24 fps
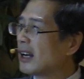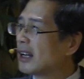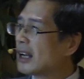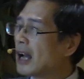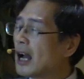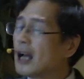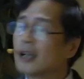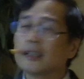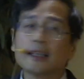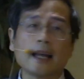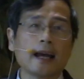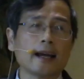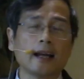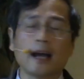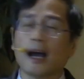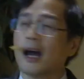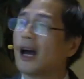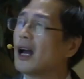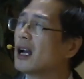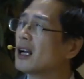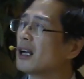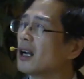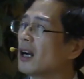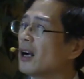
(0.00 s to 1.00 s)
contact
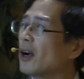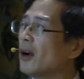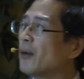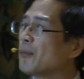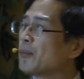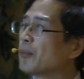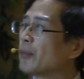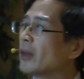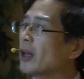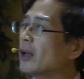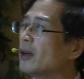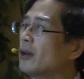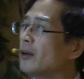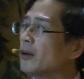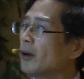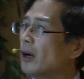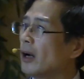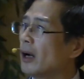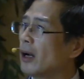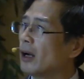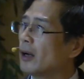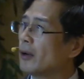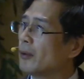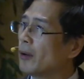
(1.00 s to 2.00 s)
angle
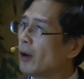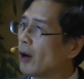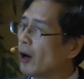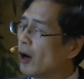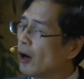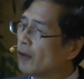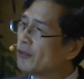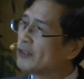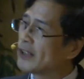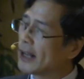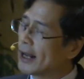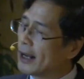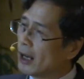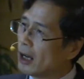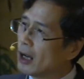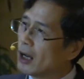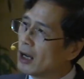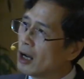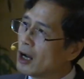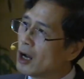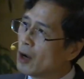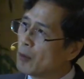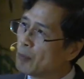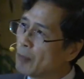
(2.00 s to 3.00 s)
of
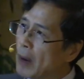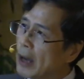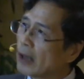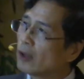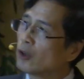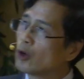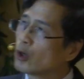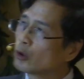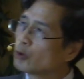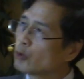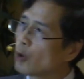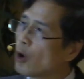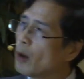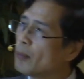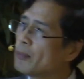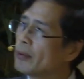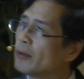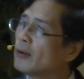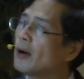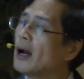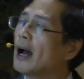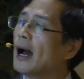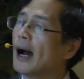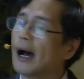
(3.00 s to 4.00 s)
the micro
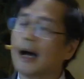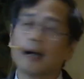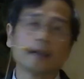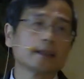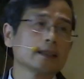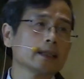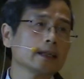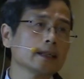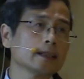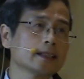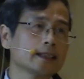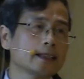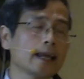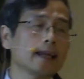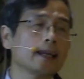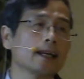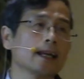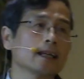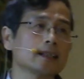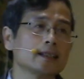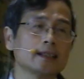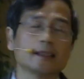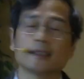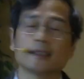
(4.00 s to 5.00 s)
drop on the stainless